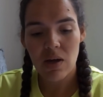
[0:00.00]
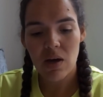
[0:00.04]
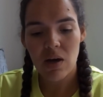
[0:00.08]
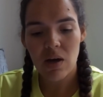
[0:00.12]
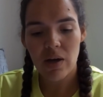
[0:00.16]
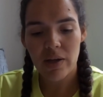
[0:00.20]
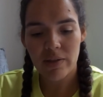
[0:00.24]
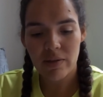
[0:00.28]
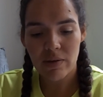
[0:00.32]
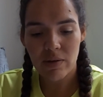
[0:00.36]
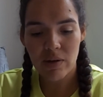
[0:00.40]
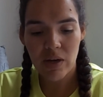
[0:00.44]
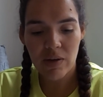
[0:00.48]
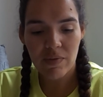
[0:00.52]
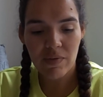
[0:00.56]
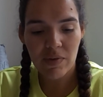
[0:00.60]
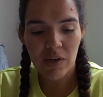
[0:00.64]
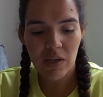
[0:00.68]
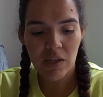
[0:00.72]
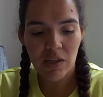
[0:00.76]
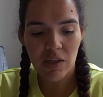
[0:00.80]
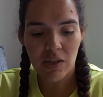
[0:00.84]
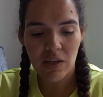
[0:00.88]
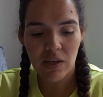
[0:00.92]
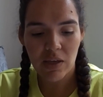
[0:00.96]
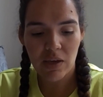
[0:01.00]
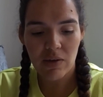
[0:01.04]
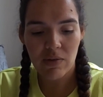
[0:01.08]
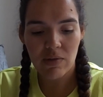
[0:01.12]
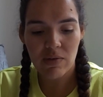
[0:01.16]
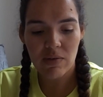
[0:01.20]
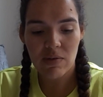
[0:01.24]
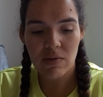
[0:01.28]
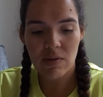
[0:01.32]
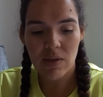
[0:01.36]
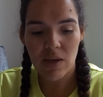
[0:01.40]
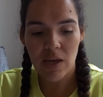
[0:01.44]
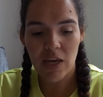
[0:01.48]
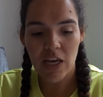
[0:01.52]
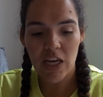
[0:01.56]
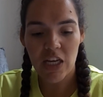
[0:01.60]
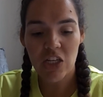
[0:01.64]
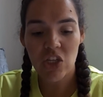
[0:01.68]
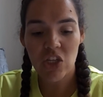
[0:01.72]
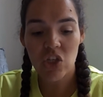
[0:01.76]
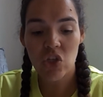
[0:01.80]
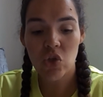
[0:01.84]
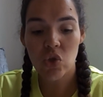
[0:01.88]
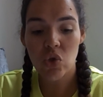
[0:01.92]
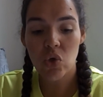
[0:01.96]
I don't have anything else to say.
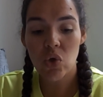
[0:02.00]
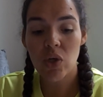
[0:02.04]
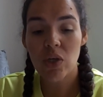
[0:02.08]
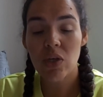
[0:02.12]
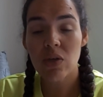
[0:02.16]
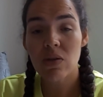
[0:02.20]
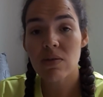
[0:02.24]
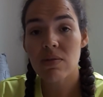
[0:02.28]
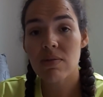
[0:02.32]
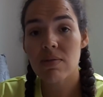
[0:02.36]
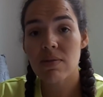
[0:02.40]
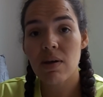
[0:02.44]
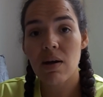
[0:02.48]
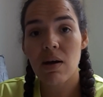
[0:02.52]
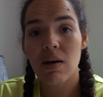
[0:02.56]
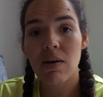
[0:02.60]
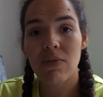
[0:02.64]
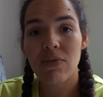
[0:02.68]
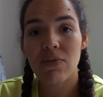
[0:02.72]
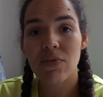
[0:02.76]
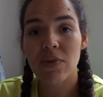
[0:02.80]
Enjoy yourself.